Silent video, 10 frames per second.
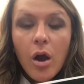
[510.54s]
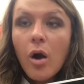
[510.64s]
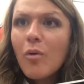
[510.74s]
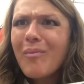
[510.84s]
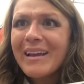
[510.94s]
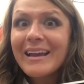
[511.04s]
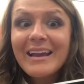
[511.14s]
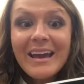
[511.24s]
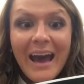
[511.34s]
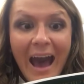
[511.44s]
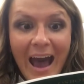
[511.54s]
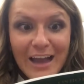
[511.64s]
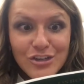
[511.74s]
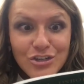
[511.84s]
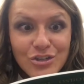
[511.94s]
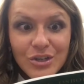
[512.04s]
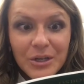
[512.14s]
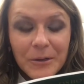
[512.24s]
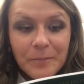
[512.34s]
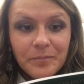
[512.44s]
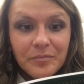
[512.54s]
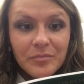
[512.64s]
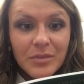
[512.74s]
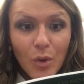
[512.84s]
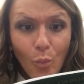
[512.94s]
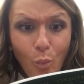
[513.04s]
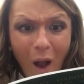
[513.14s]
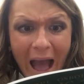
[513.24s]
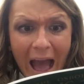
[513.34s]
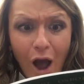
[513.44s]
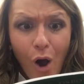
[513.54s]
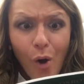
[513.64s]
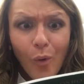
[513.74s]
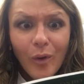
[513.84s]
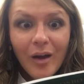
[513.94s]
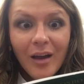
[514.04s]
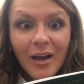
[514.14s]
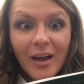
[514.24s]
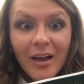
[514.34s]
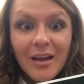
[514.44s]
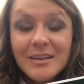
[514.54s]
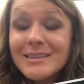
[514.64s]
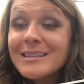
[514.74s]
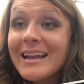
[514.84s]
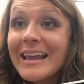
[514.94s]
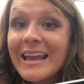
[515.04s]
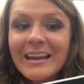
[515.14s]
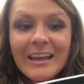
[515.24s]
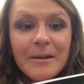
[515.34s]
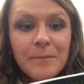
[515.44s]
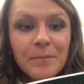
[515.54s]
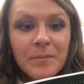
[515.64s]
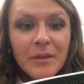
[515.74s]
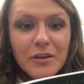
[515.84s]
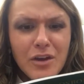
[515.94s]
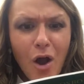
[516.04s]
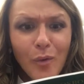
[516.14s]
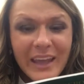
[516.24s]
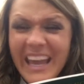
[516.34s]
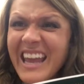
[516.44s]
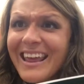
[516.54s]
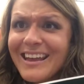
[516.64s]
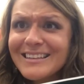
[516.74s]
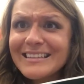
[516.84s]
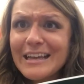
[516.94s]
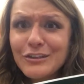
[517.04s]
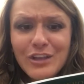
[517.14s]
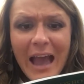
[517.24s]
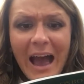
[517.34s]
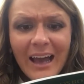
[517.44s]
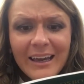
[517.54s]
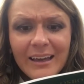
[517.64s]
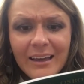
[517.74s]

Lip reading: Oh my gosh. Wow, said Annie. No kidding, said Jack.